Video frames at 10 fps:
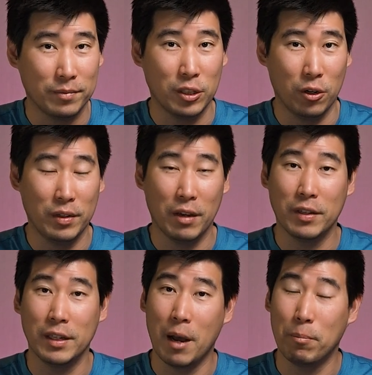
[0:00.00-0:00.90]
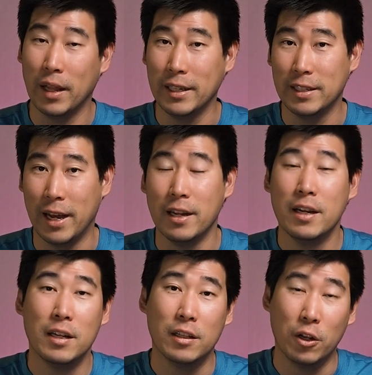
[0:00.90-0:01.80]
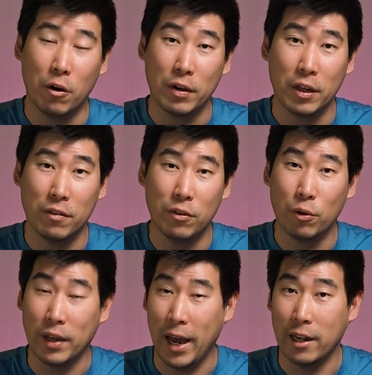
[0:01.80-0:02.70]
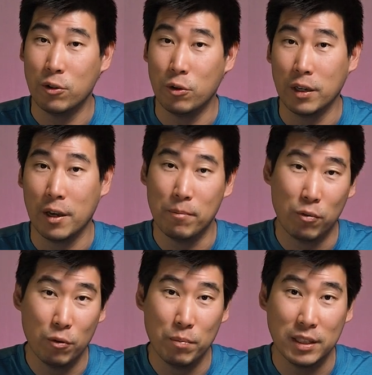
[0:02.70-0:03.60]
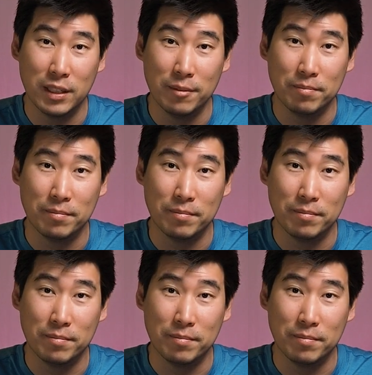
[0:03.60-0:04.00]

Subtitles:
So definitely a place that Lenovo can look at doing improvements in.